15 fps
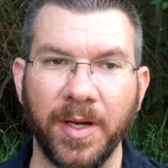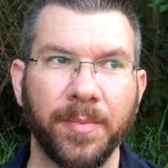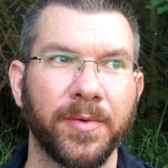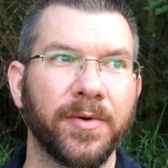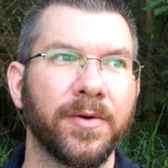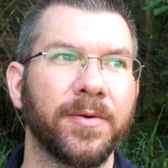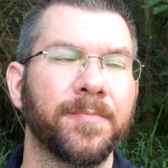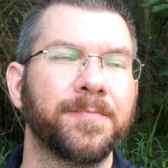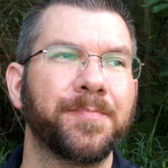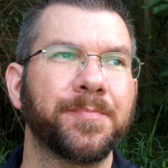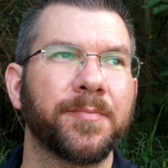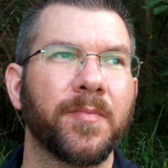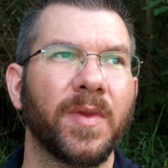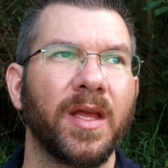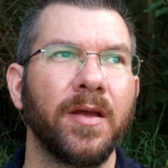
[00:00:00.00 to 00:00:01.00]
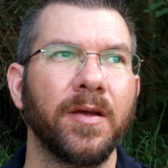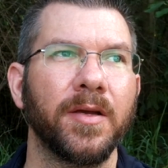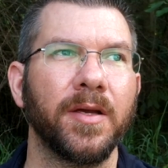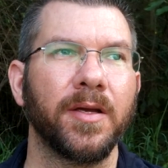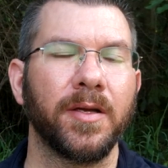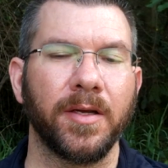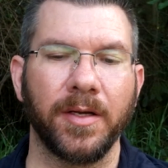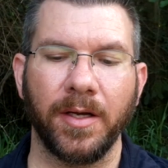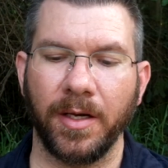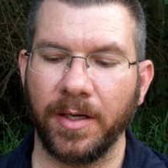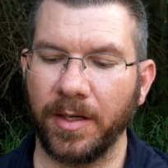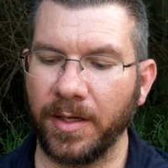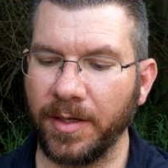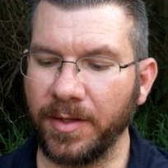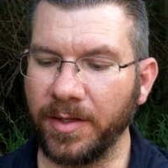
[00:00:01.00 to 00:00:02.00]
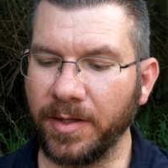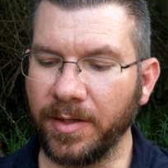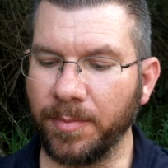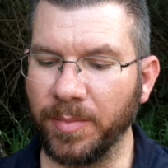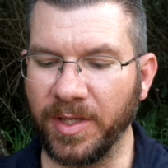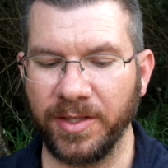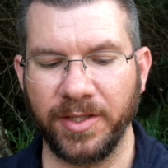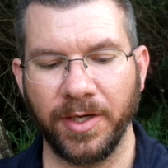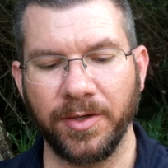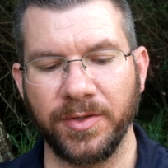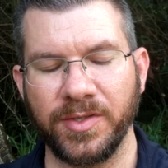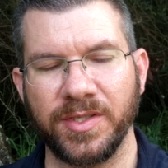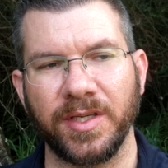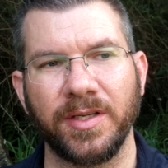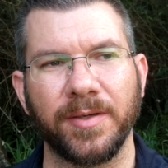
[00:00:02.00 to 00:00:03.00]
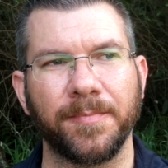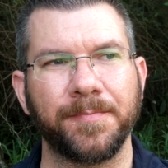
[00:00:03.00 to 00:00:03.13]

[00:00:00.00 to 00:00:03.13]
pepper, the Blood Ghost,